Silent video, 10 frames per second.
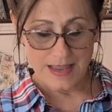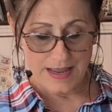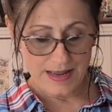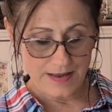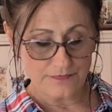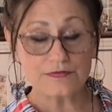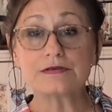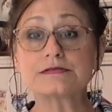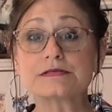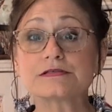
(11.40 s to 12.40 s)
and
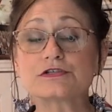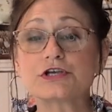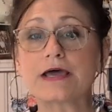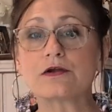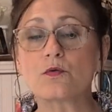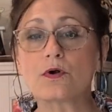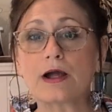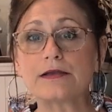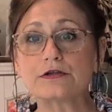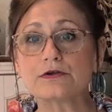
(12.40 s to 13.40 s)
this is a channel where
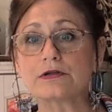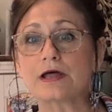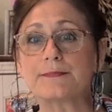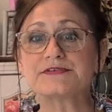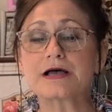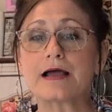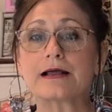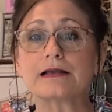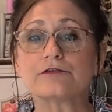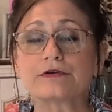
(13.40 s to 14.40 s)
I do a little
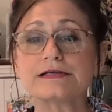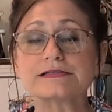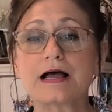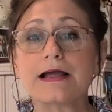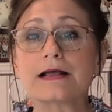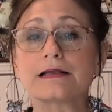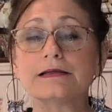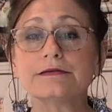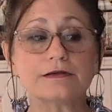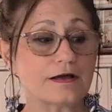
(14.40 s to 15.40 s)
upcycling,
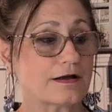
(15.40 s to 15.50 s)
recycling,